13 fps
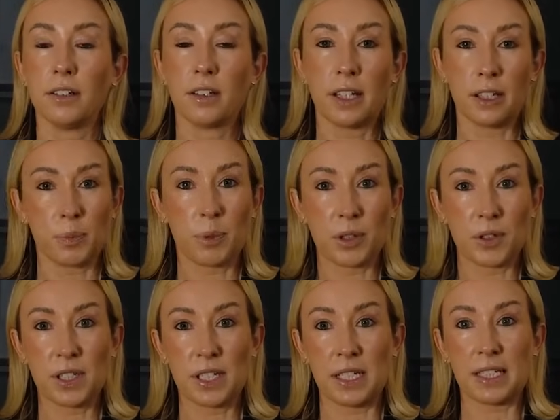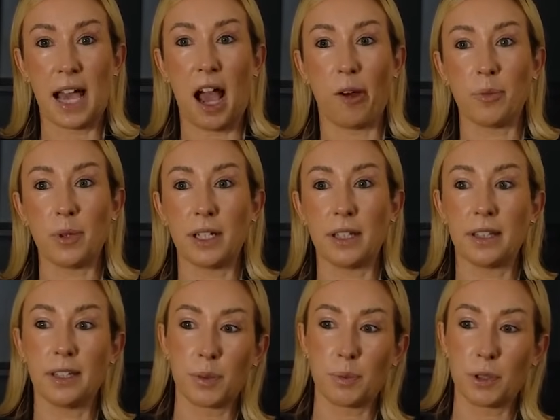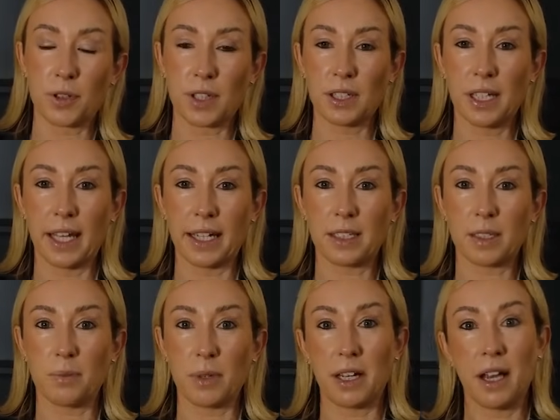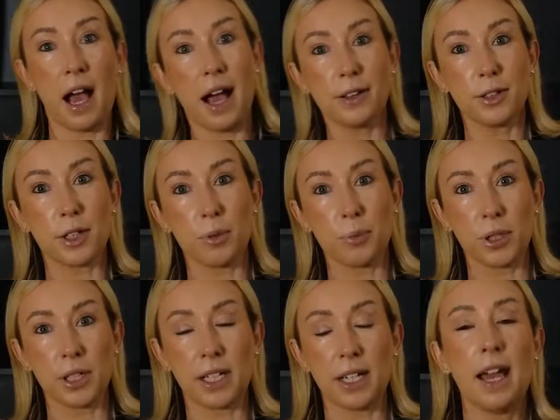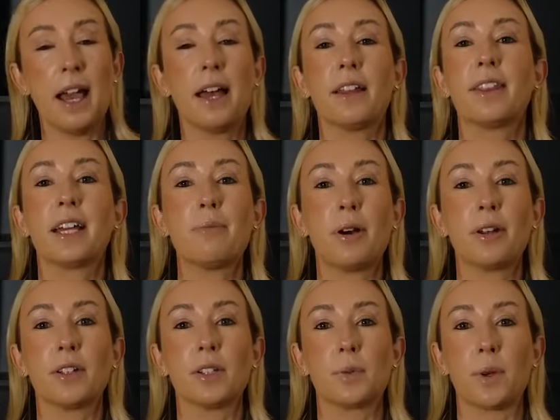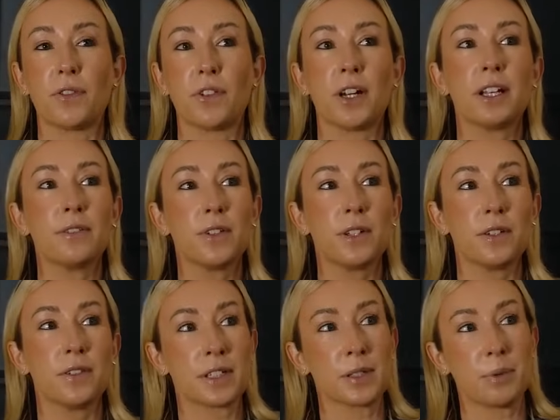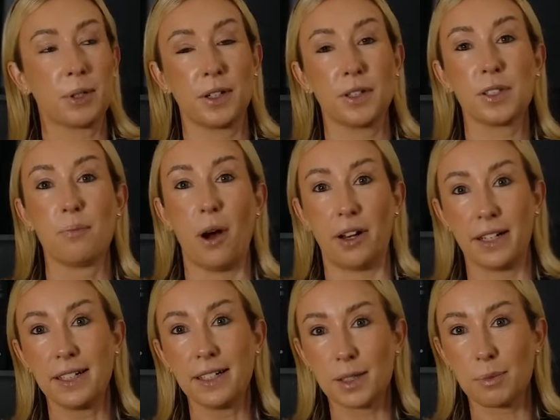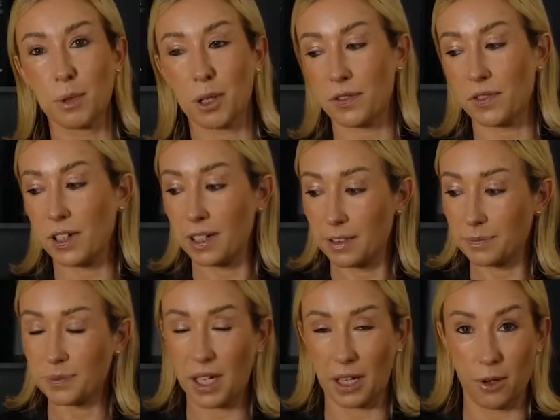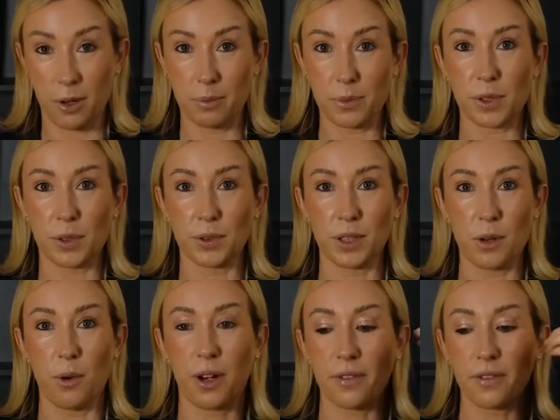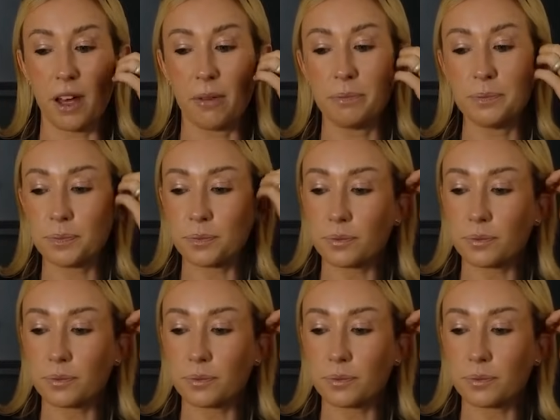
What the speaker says: This person is happy. This person likes me. I look pretty. Think about it this way. For any of you that have experienced body dysmorphia, I know I'm certainly one of them.